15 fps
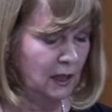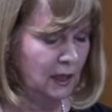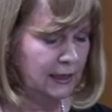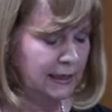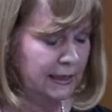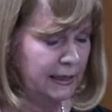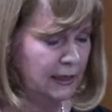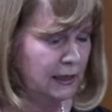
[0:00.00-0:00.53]
a
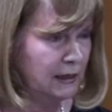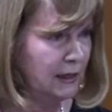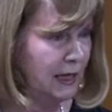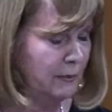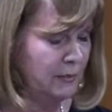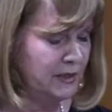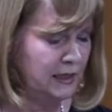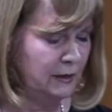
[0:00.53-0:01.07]
clinical
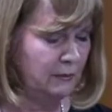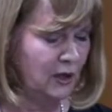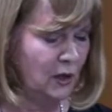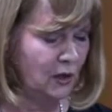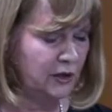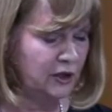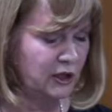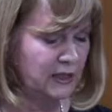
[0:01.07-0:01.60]

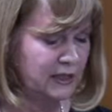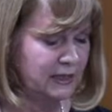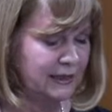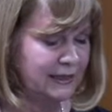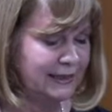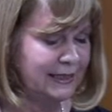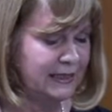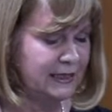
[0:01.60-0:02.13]
epidemiologist and
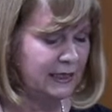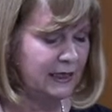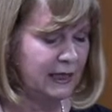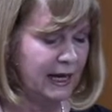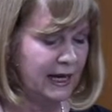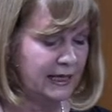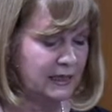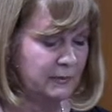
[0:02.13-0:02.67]
a
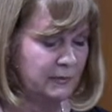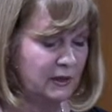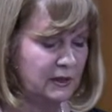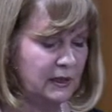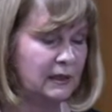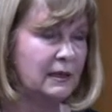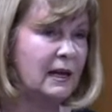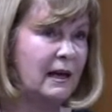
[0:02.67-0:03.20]
leading
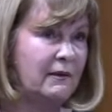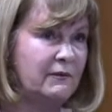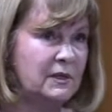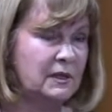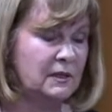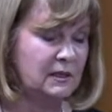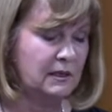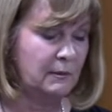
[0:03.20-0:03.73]
expert in
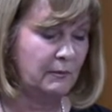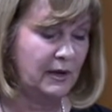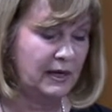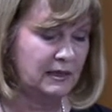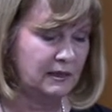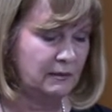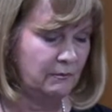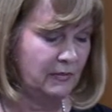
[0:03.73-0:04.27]

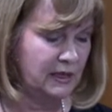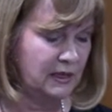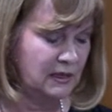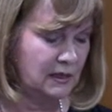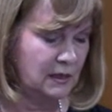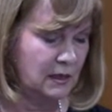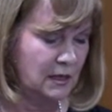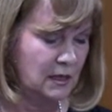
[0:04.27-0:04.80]
evidence-based
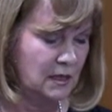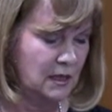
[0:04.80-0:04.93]
medicine.